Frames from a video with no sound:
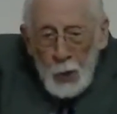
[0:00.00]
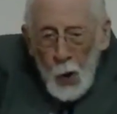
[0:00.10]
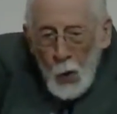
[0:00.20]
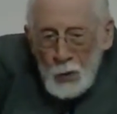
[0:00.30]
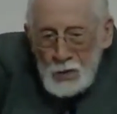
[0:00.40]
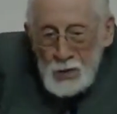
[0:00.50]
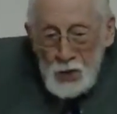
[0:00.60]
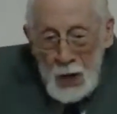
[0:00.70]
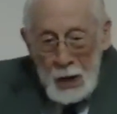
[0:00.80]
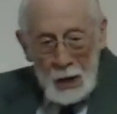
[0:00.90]

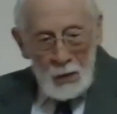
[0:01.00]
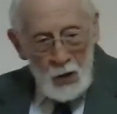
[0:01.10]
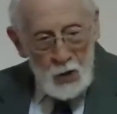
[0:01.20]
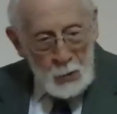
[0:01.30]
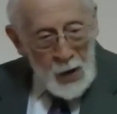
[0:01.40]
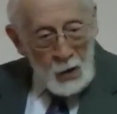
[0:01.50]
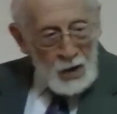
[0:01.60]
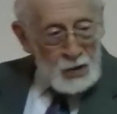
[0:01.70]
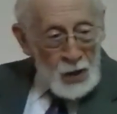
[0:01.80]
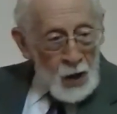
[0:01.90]
bones the
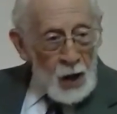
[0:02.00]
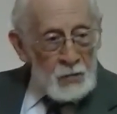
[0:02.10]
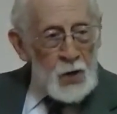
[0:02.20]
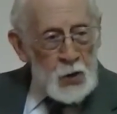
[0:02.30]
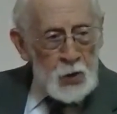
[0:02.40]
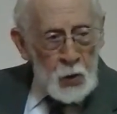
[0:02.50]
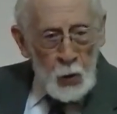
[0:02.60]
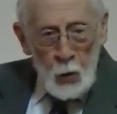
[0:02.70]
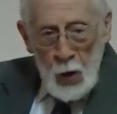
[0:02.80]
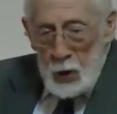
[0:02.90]
spirit of the
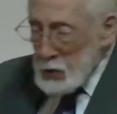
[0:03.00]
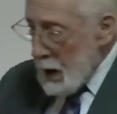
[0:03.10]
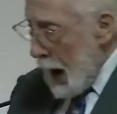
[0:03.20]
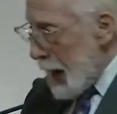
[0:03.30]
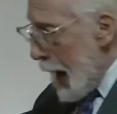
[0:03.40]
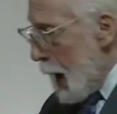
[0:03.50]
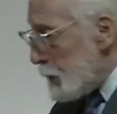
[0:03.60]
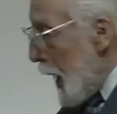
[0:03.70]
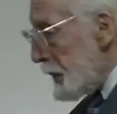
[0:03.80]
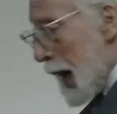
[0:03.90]
Jew crying
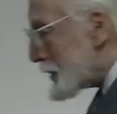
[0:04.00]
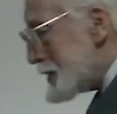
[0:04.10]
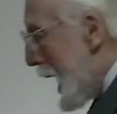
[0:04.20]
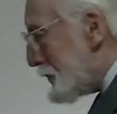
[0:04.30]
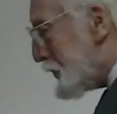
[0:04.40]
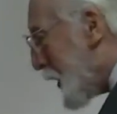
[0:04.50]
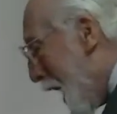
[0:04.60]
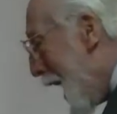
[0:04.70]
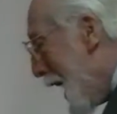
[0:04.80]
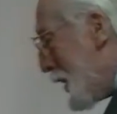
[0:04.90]
out, That's not
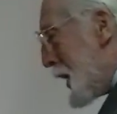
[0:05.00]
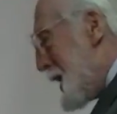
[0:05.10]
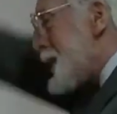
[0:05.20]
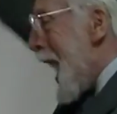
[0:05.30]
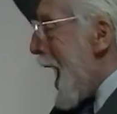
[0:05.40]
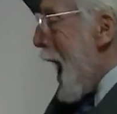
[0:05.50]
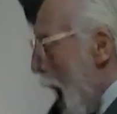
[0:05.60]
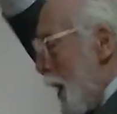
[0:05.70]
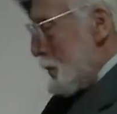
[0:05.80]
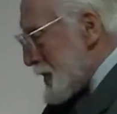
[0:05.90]
fair. He's
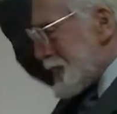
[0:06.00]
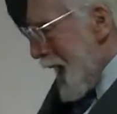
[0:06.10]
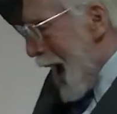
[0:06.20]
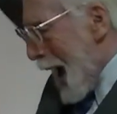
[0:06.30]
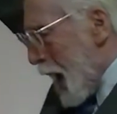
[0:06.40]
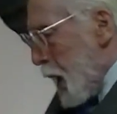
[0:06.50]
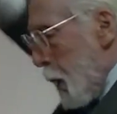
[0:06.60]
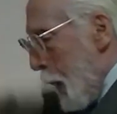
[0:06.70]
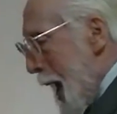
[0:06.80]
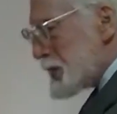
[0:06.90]
our Messiah.
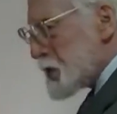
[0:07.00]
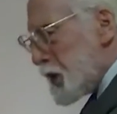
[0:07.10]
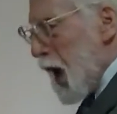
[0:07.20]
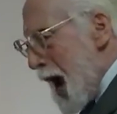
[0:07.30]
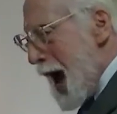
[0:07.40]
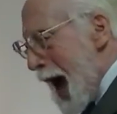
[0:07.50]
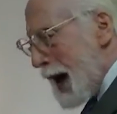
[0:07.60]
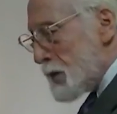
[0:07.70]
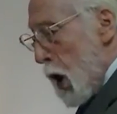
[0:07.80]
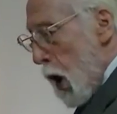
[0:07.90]
Why should they
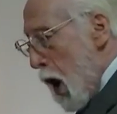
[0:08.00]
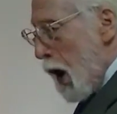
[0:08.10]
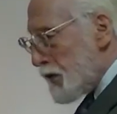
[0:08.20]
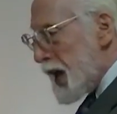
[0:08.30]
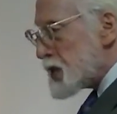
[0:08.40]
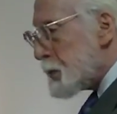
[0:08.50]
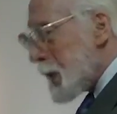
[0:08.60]
have all these